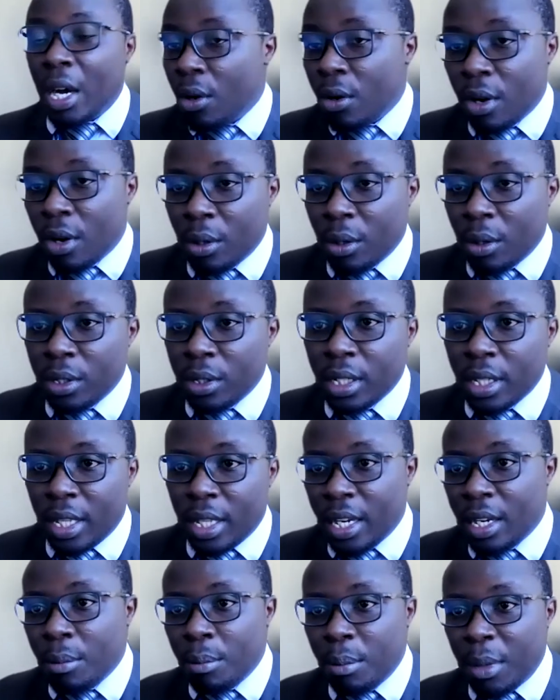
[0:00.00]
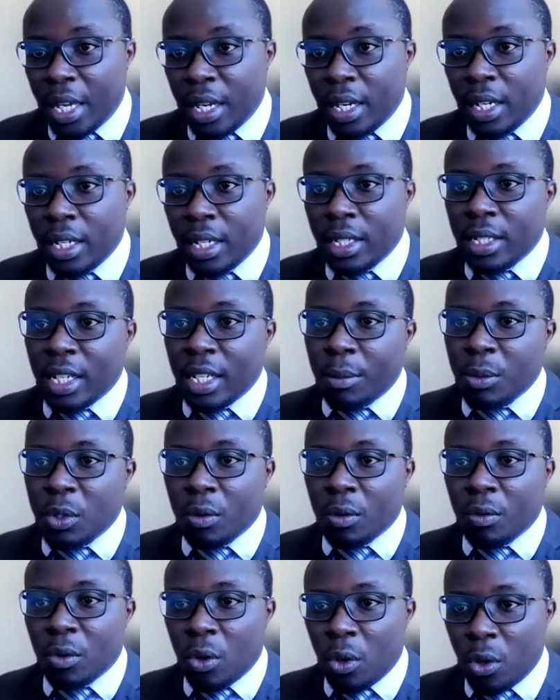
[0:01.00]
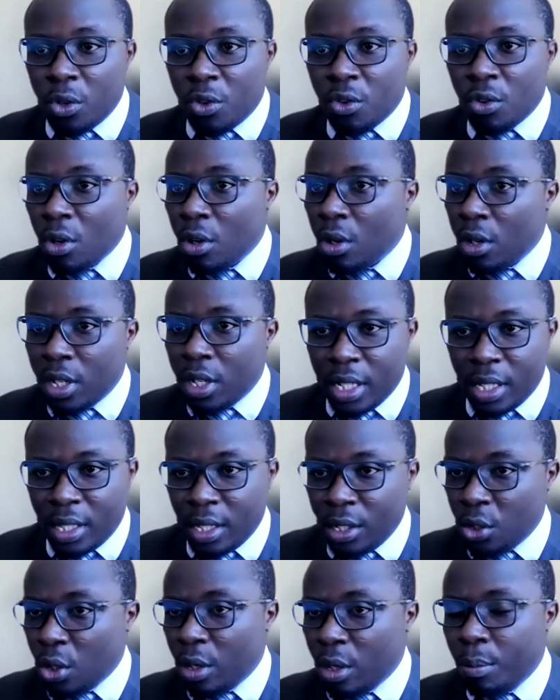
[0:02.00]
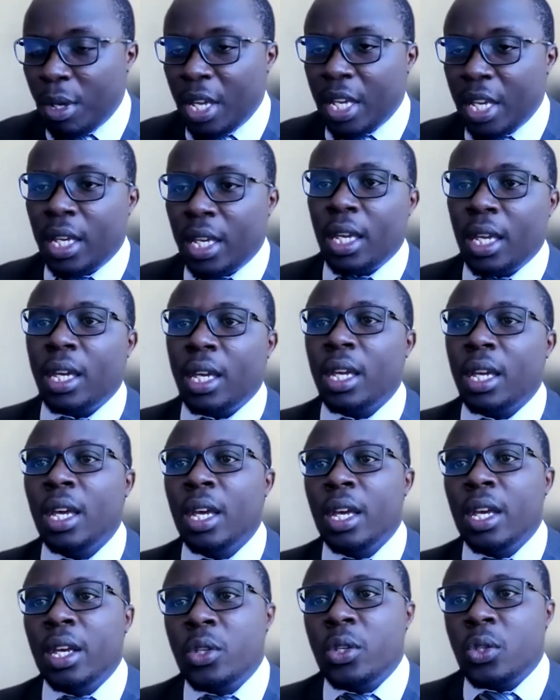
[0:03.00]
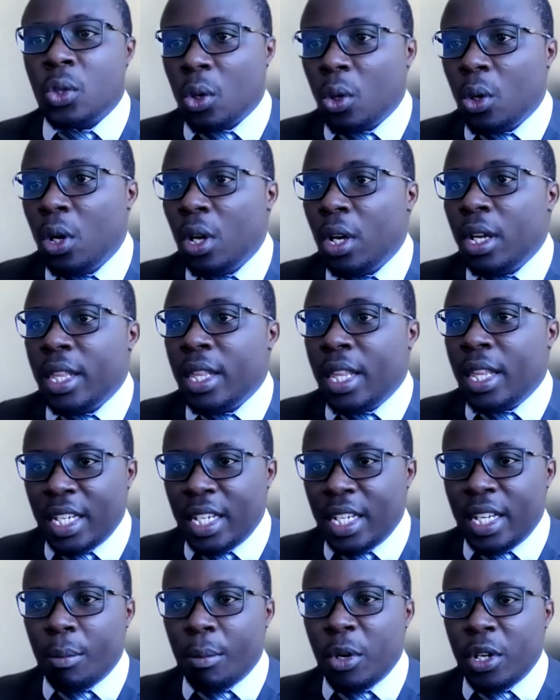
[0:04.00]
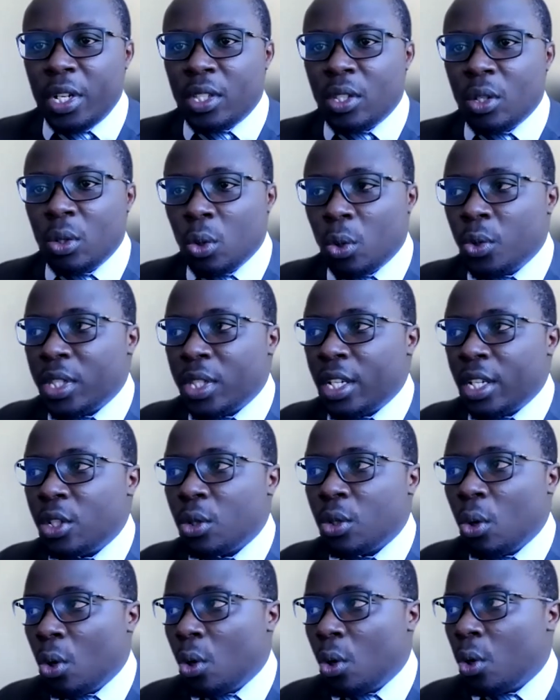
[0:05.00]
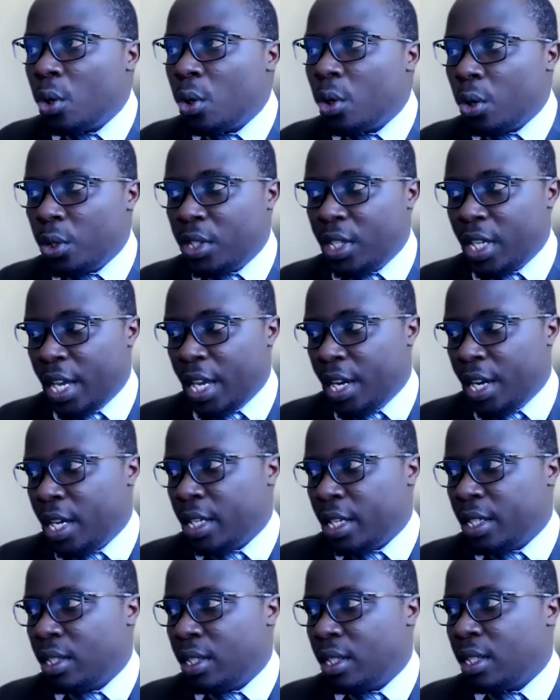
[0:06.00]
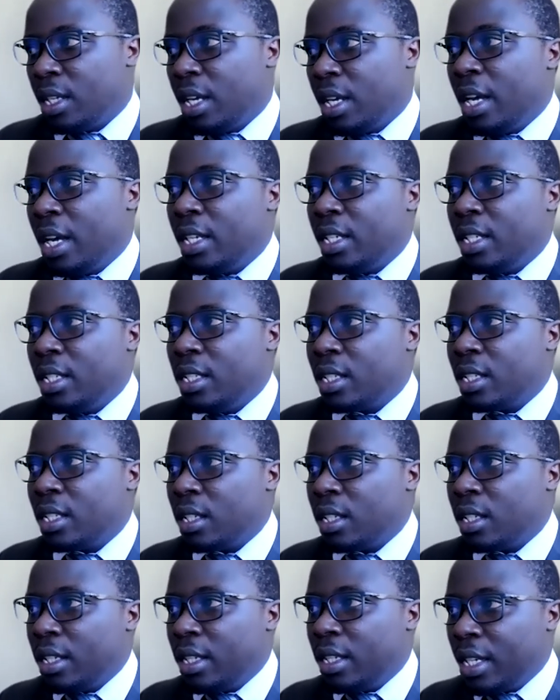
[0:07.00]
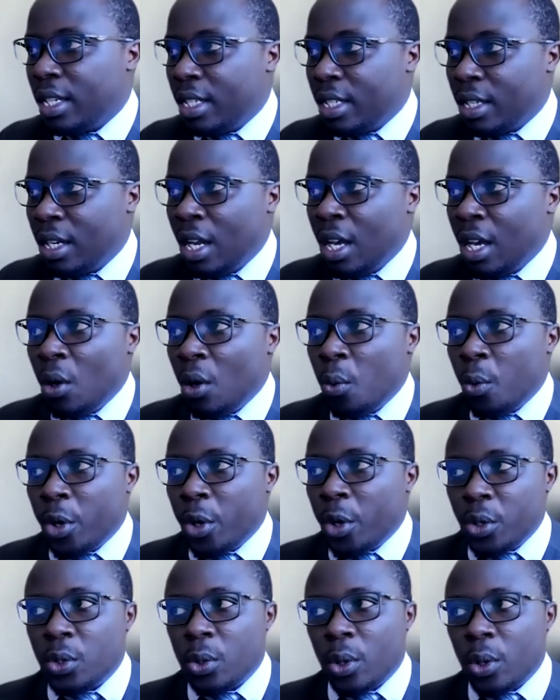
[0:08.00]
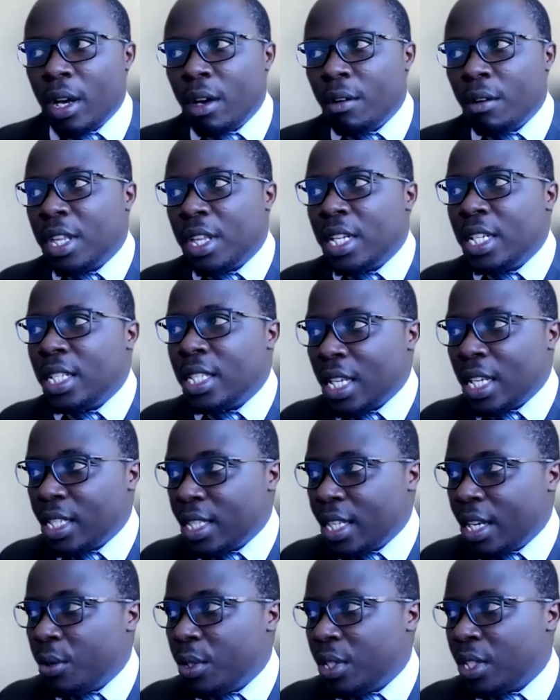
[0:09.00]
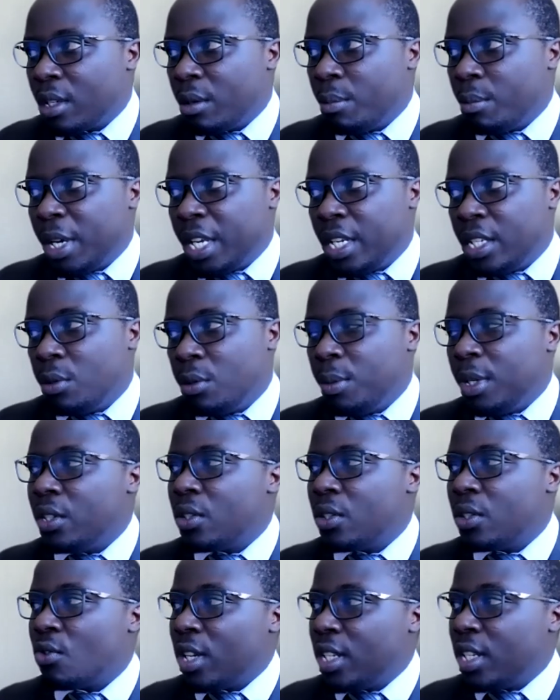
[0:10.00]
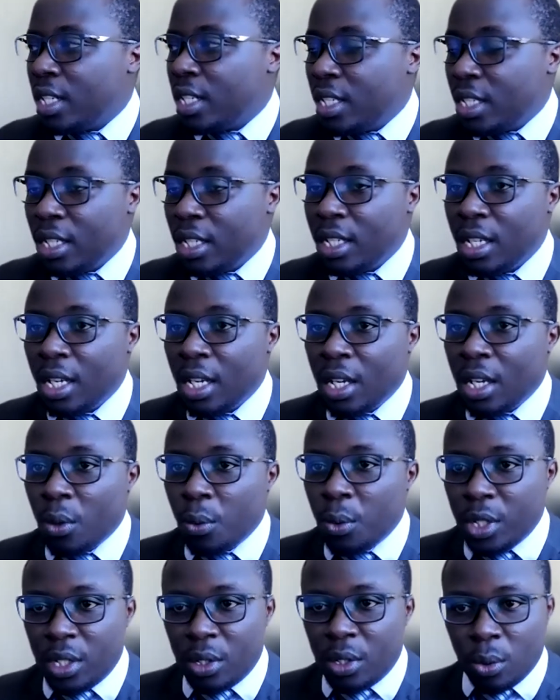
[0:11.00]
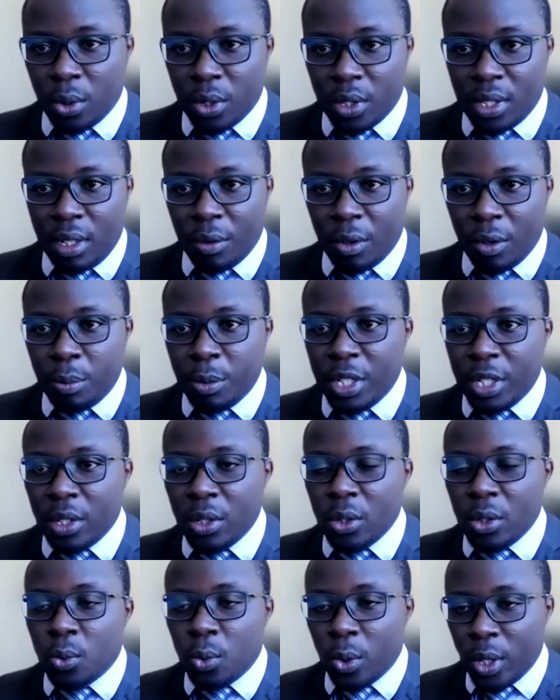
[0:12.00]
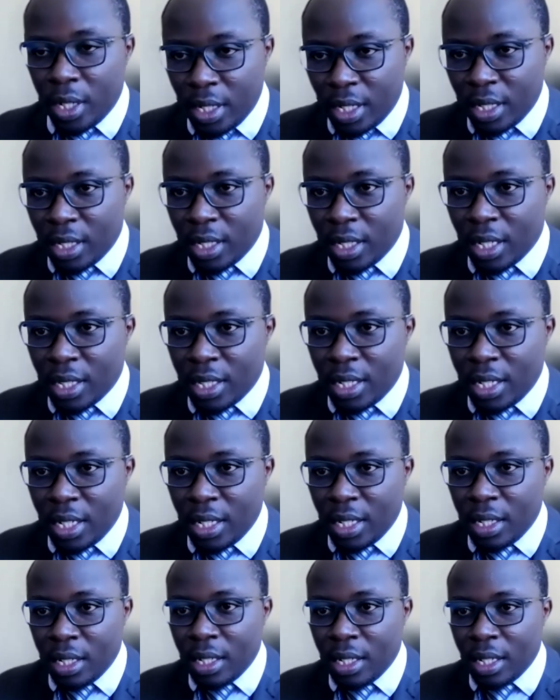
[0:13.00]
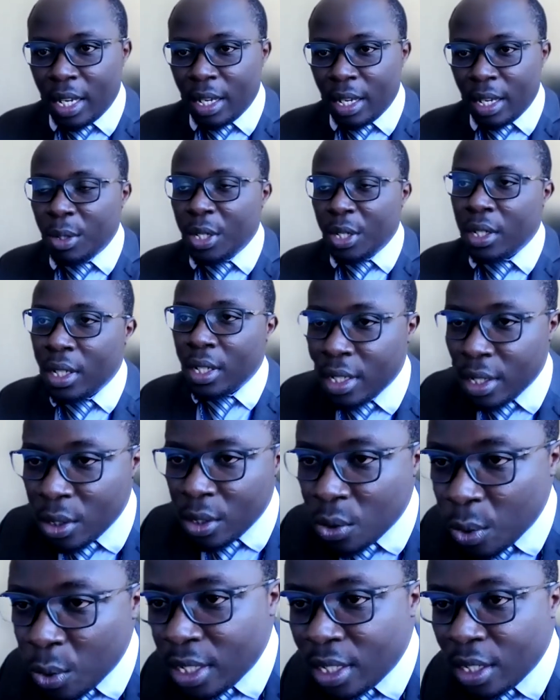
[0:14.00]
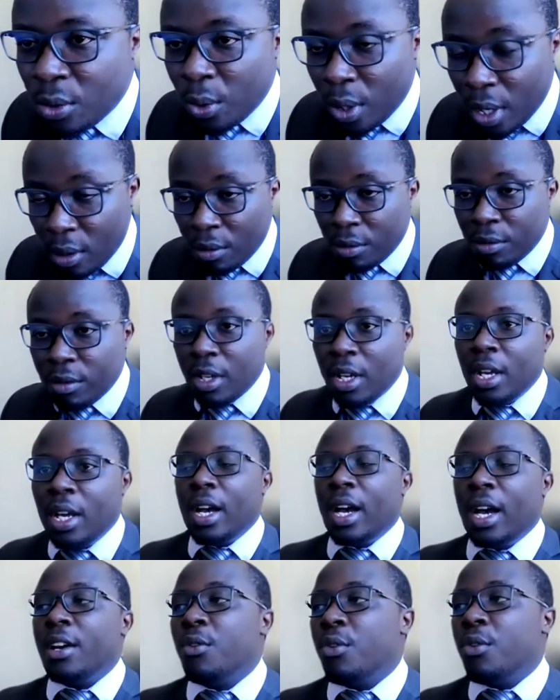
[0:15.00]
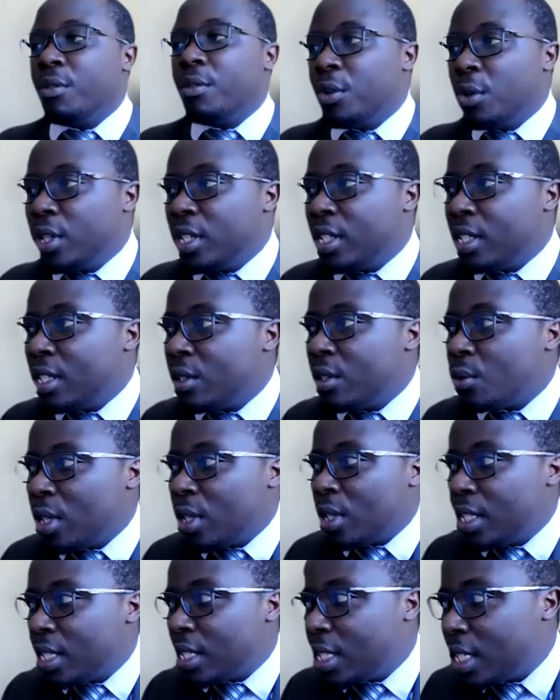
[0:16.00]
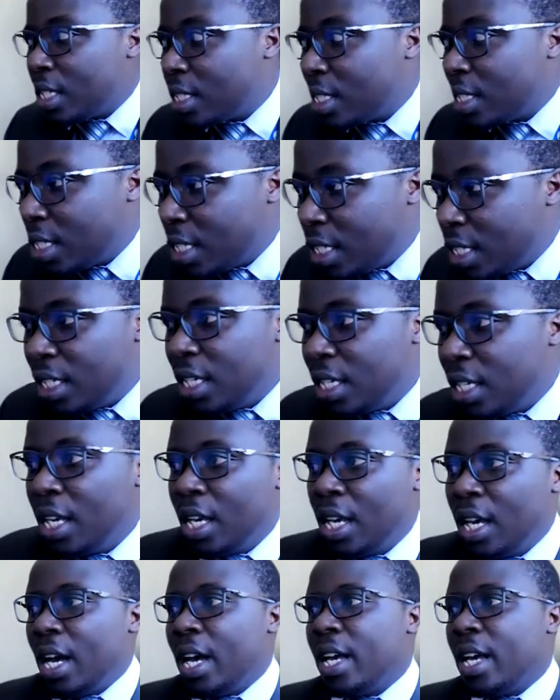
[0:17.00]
background than men in terms of control, decision-making. So the gender policy looks at all those areas. And we also have the disaster risk management strategy, which was developed in 2012 and reviewed in 2016.